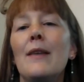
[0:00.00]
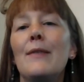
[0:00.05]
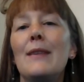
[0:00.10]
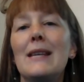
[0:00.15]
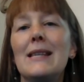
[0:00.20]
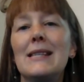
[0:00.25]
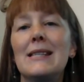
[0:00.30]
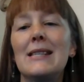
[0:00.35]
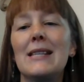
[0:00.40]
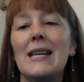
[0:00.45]

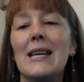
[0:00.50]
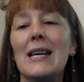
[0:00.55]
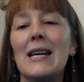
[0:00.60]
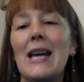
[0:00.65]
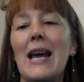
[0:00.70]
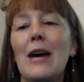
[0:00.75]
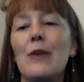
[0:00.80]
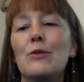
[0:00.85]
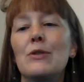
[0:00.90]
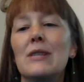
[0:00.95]
This
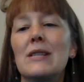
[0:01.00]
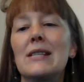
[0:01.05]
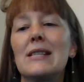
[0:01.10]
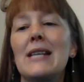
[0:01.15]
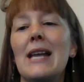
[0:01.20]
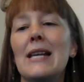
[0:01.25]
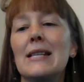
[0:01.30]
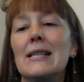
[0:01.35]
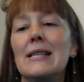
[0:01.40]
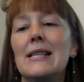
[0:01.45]
encounter
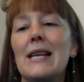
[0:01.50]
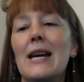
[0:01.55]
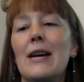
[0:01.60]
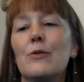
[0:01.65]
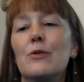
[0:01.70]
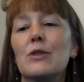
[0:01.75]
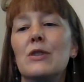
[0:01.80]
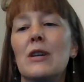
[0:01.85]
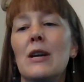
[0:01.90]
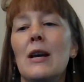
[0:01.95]
stands
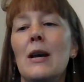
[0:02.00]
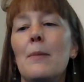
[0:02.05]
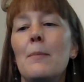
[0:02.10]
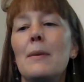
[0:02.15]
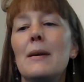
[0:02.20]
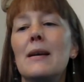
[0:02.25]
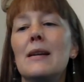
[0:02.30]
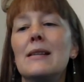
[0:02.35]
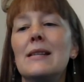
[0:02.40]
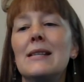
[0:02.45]
out
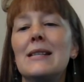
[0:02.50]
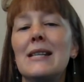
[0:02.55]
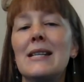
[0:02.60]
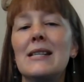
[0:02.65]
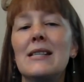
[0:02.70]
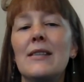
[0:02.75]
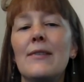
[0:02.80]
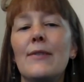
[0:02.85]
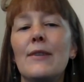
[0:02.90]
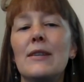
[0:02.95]
because it
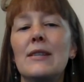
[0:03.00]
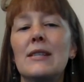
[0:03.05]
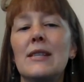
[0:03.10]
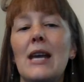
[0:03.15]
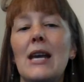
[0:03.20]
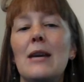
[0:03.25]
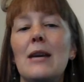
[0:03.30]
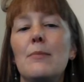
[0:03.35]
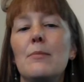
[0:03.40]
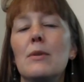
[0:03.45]
isn't the
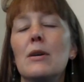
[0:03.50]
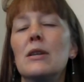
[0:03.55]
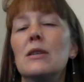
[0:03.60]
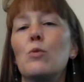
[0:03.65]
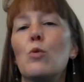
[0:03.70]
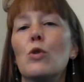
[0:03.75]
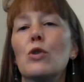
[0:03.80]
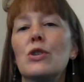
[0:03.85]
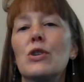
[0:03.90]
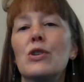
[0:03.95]
same
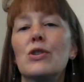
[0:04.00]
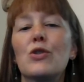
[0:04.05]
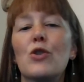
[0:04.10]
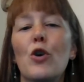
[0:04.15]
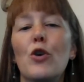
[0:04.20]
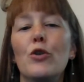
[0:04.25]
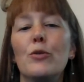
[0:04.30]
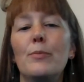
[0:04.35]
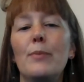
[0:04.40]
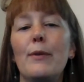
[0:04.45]
as what has
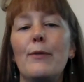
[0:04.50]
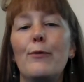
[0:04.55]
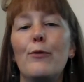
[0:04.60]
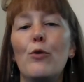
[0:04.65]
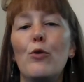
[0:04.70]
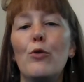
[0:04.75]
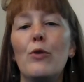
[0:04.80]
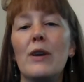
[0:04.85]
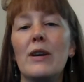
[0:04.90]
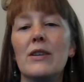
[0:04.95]
gone
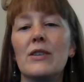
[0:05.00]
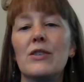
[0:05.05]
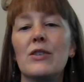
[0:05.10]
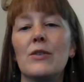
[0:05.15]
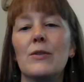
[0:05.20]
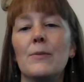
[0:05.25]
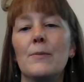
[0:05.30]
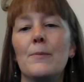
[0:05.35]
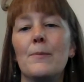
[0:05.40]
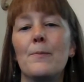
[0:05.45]
before it.